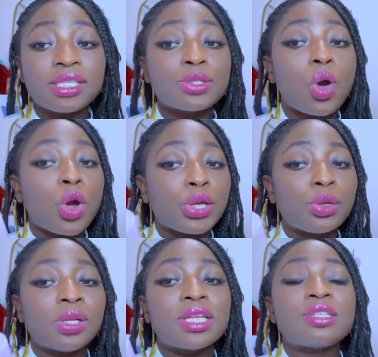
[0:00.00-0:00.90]

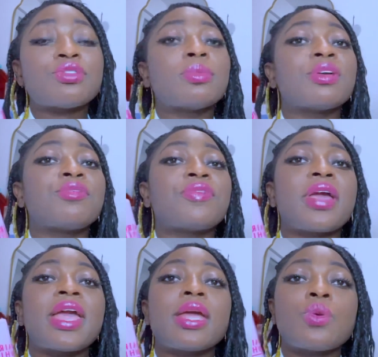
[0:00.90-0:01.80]
oil is from the
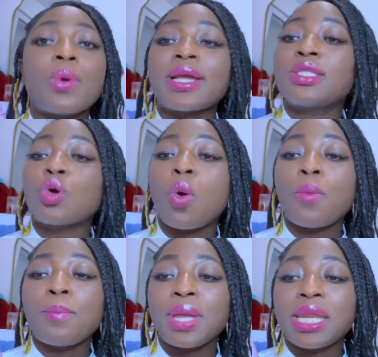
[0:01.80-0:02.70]
Fair and White
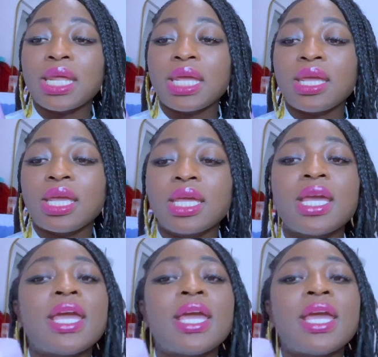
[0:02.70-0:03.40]
company,